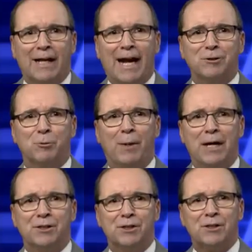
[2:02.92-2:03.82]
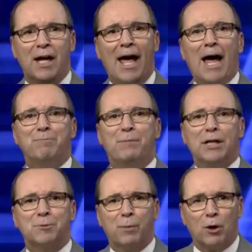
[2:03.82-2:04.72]
cancer patients at
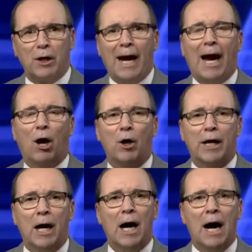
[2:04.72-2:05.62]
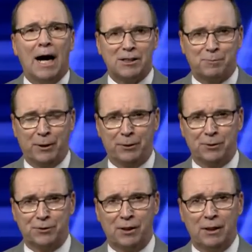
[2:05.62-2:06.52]
Pittsburgh area
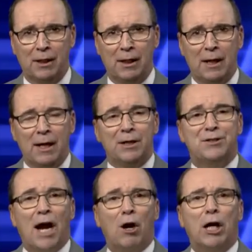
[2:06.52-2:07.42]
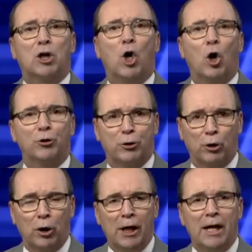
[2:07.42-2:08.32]
hospitals. Derrick
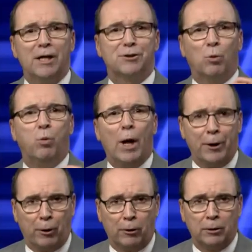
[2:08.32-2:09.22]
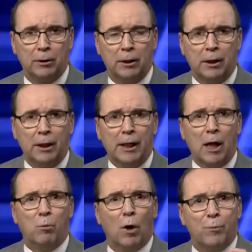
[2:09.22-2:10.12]
Colter is a winner,
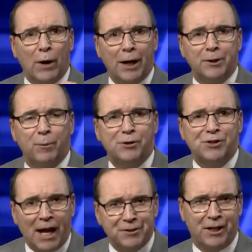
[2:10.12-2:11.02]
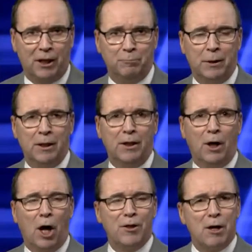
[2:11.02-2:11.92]
and we're proud to present him
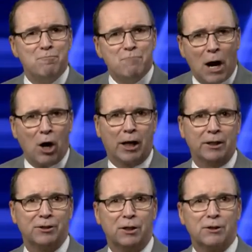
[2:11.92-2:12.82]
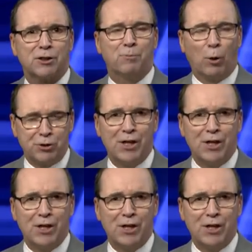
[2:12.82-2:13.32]
on the American Sports